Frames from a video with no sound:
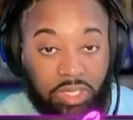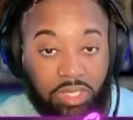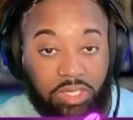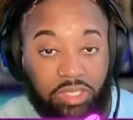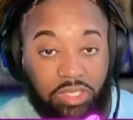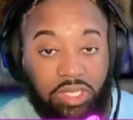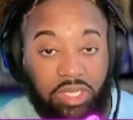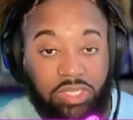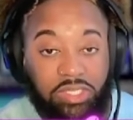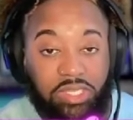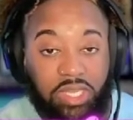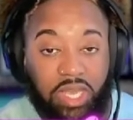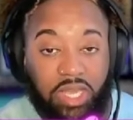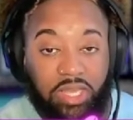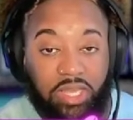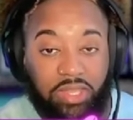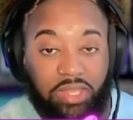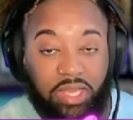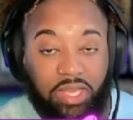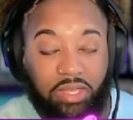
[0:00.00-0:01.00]
Just like
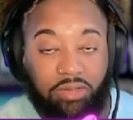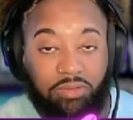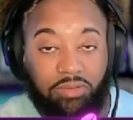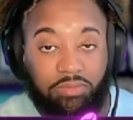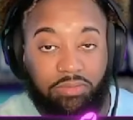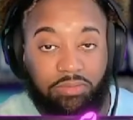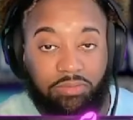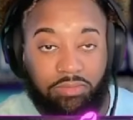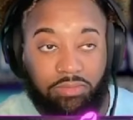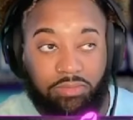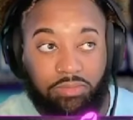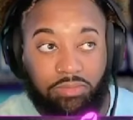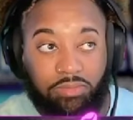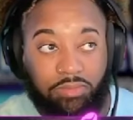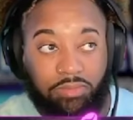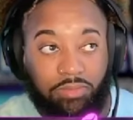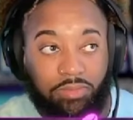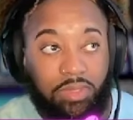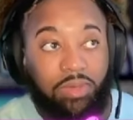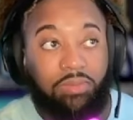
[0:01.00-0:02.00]
that.
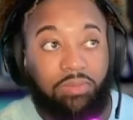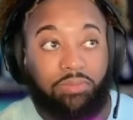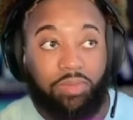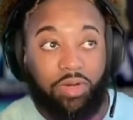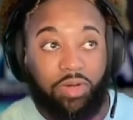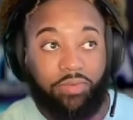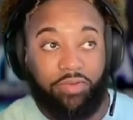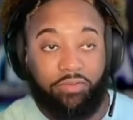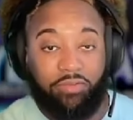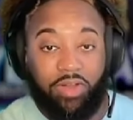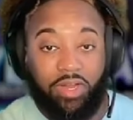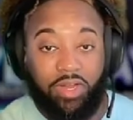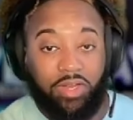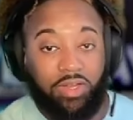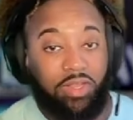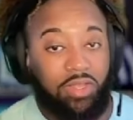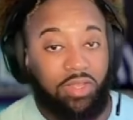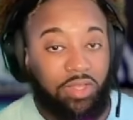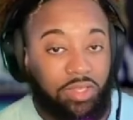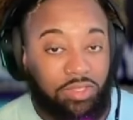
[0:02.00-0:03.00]
Perfect, right?
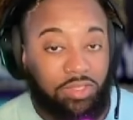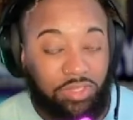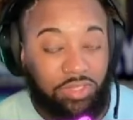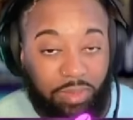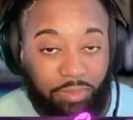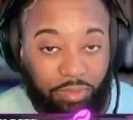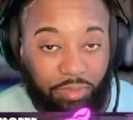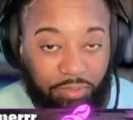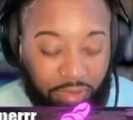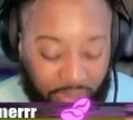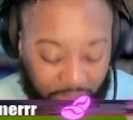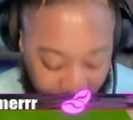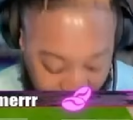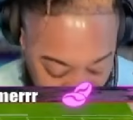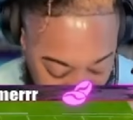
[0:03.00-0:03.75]
Simple, right?